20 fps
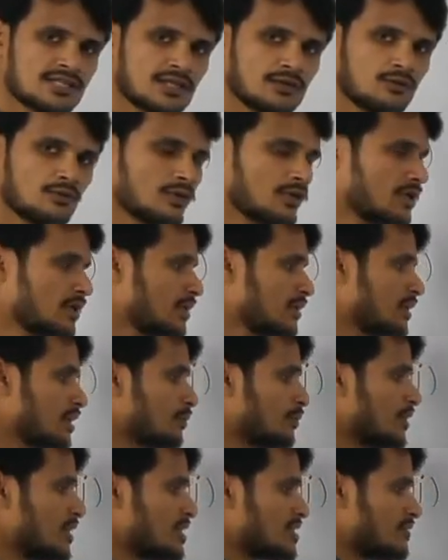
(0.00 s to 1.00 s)
C only.
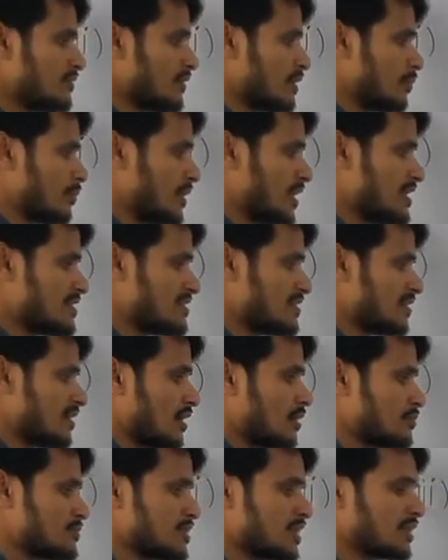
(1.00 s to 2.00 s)
That means if you are
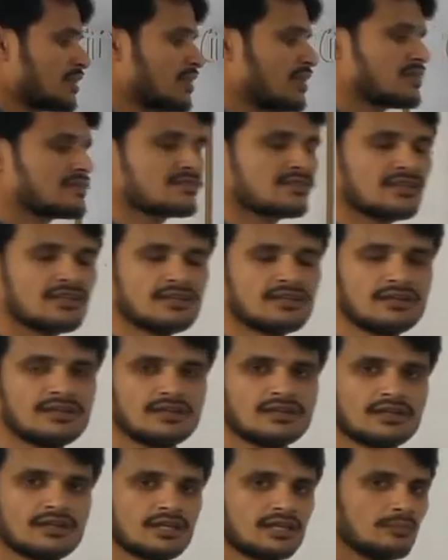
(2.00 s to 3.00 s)
placing object at C,